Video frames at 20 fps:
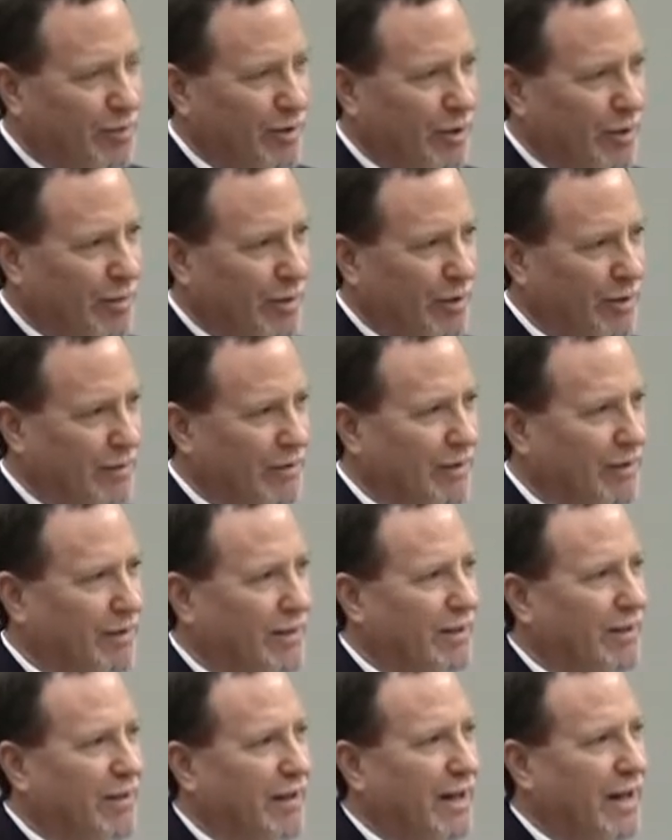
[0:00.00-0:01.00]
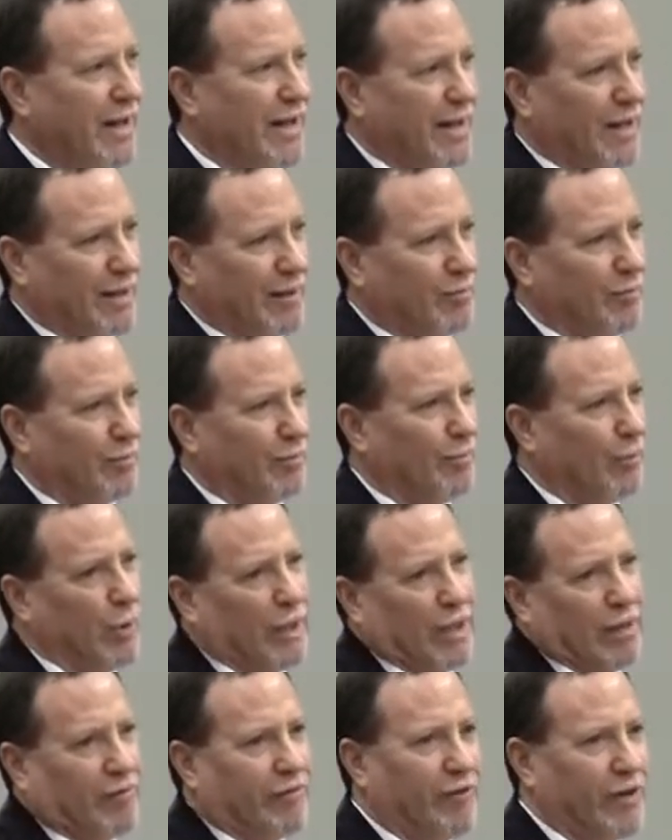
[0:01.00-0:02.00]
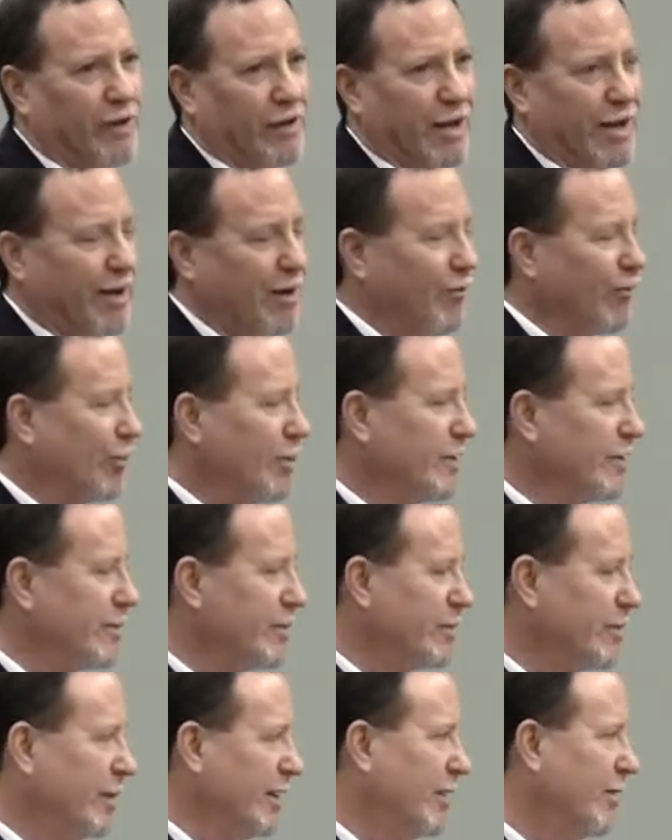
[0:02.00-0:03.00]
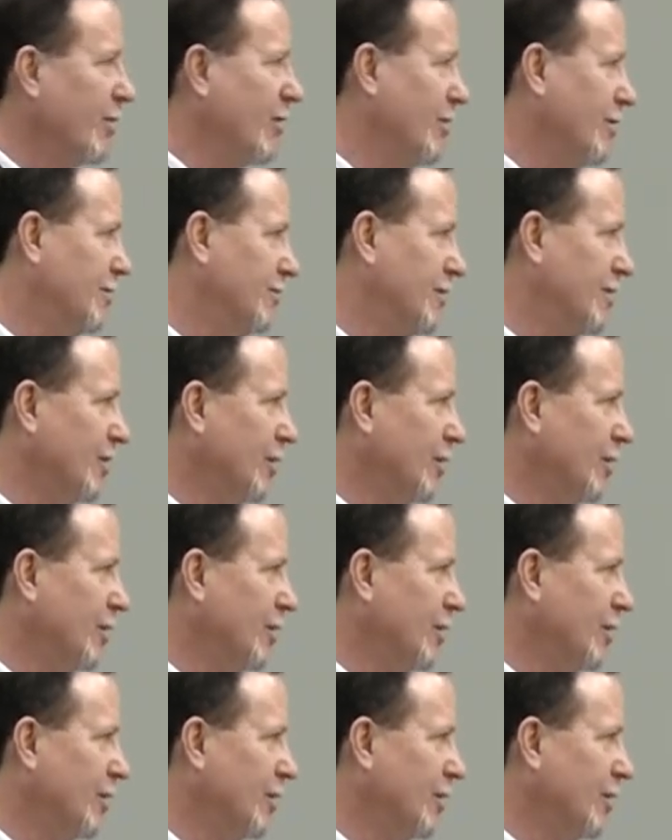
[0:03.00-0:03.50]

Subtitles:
employment, and we didn't feel like our voices being heard.